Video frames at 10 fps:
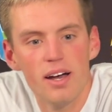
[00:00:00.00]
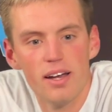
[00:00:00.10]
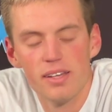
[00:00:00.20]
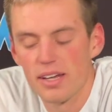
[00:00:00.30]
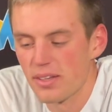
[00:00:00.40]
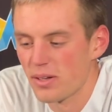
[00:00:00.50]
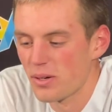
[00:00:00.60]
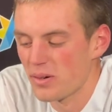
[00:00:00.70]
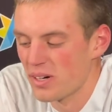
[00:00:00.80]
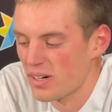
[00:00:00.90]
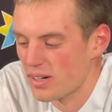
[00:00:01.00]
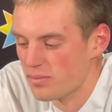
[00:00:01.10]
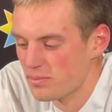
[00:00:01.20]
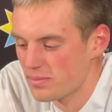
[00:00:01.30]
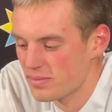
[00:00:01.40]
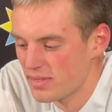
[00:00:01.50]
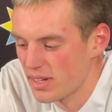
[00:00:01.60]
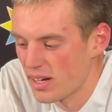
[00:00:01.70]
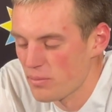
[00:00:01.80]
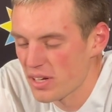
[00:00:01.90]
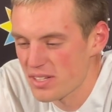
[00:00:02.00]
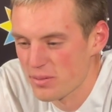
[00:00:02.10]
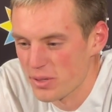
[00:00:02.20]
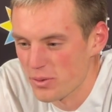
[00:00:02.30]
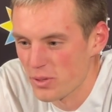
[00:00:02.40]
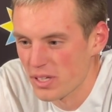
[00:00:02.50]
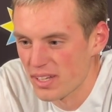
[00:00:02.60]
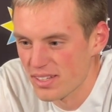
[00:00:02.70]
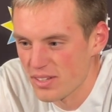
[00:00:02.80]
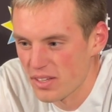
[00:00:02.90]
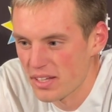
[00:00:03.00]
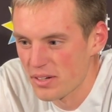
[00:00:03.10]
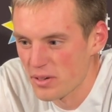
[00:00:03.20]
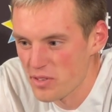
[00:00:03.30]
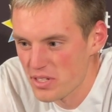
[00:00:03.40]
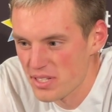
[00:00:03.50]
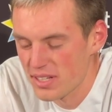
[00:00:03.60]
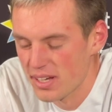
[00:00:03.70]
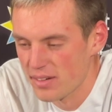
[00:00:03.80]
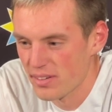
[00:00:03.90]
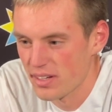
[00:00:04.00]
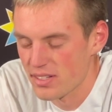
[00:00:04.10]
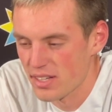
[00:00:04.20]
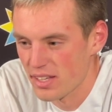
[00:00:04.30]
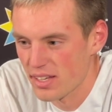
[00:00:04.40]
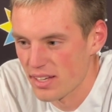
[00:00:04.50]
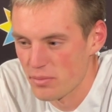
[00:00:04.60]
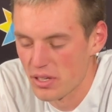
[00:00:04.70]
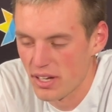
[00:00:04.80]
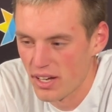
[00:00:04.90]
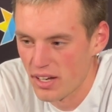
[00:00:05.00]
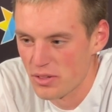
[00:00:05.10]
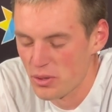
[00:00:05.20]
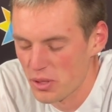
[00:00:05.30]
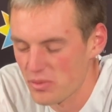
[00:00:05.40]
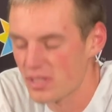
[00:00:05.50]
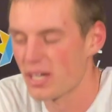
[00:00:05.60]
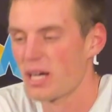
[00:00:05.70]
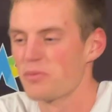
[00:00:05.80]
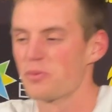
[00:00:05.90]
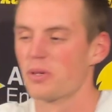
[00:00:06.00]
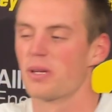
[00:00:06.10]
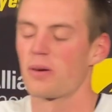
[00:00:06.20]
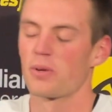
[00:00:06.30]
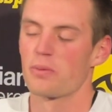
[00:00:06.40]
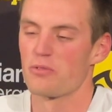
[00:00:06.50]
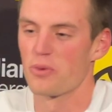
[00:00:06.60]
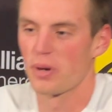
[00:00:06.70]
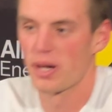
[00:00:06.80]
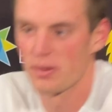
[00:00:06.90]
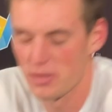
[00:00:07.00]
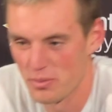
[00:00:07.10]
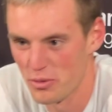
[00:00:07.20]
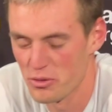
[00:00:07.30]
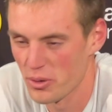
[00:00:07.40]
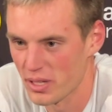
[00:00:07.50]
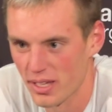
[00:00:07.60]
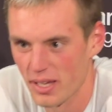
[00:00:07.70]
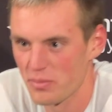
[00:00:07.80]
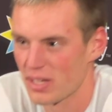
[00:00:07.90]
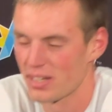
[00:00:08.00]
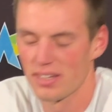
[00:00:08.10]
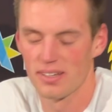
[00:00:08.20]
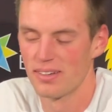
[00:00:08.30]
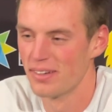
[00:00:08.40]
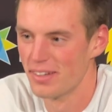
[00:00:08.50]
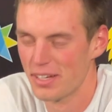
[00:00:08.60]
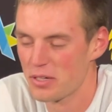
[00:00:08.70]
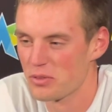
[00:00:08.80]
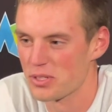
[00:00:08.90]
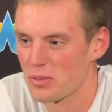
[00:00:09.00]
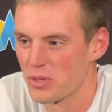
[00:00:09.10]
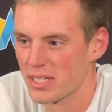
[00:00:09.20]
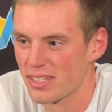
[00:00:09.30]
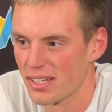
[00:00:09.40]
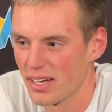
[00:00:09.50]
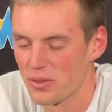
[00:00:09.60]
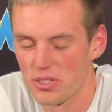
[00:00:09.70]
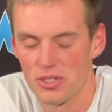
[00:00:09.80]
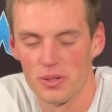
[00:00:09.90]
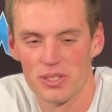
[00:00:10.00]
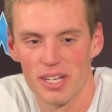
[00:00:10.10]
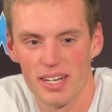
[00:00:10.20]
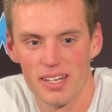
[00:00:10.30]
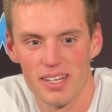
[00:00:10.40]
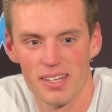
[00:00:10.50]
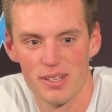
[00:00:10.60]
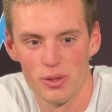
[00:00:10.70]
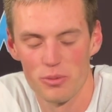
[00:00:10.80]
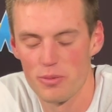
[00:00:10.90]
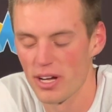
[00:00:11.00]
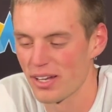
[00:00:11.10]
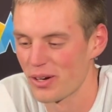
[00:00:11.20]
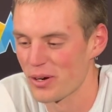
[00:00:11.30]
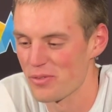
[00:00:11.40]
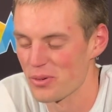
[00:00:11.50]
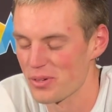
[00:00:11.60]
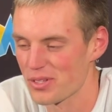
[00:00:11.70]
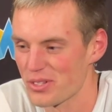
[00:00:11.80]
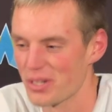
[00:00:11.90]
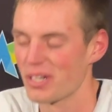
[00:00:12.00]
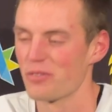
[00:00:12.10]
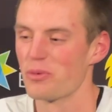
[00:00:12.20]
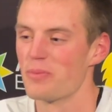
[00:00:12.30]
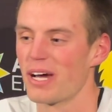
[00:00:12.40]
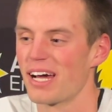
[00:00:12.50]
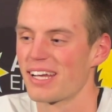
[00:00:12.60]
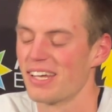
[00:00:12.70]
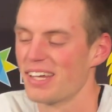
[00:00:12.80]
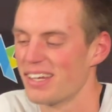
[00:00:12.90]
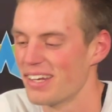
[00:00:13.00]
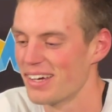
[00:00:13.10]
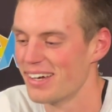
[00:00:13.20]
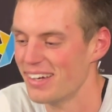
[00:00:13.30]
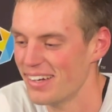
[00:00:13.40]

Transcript: Yeah, you know, I'm not someone that really gets all that nervous. I've kind of said that. I mean, I do at times, but not really before games. And before the game, like, for some reason, like, I was just so excited to, you know, be back in Carver. I wasn't sure I'd ever be back. And the